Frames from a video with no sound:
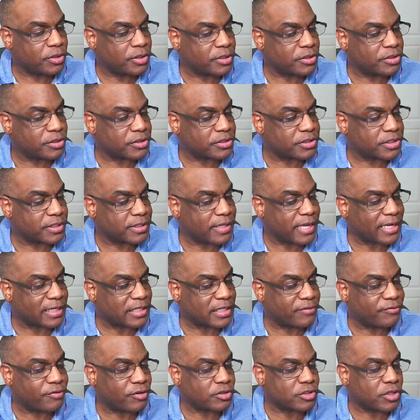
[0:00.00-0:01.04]
select if
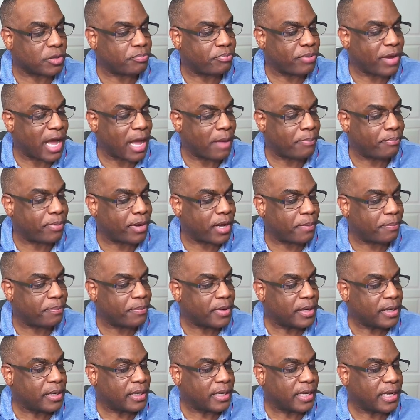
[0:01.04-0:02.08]
there's a pop-up
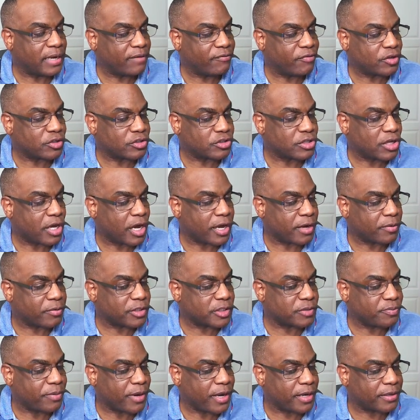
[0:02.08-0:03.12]
and if there's an
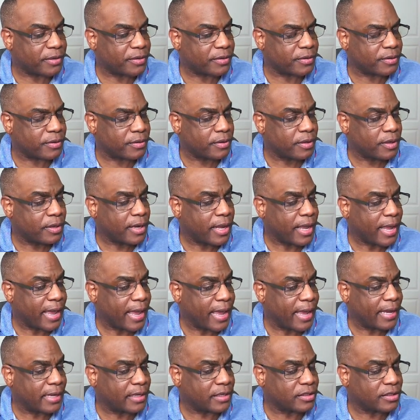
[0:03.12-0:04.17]
autoresponder
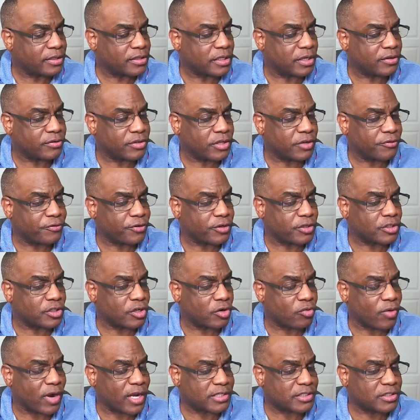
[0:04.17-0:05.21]
and different
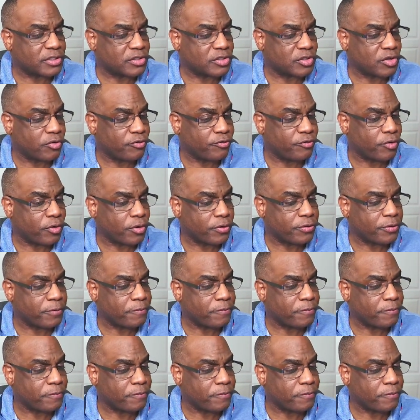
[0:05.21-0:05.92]
directions and so forth.